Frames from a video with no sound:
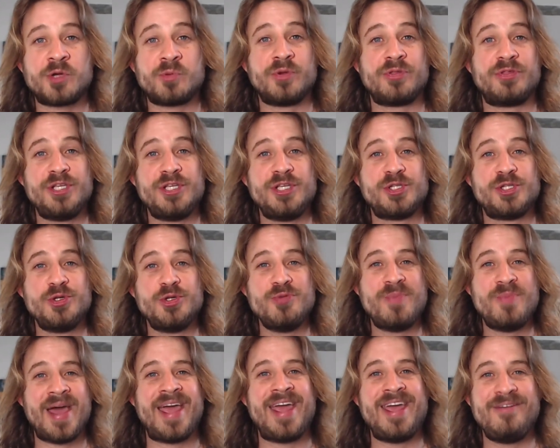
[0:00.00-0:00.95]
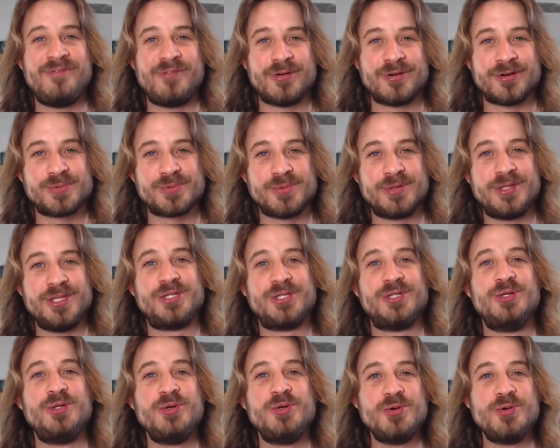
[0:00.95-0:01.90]
with these new behaviors, with these
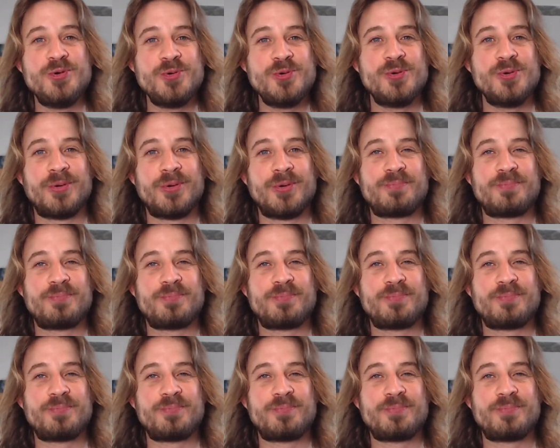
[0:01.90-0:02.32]
new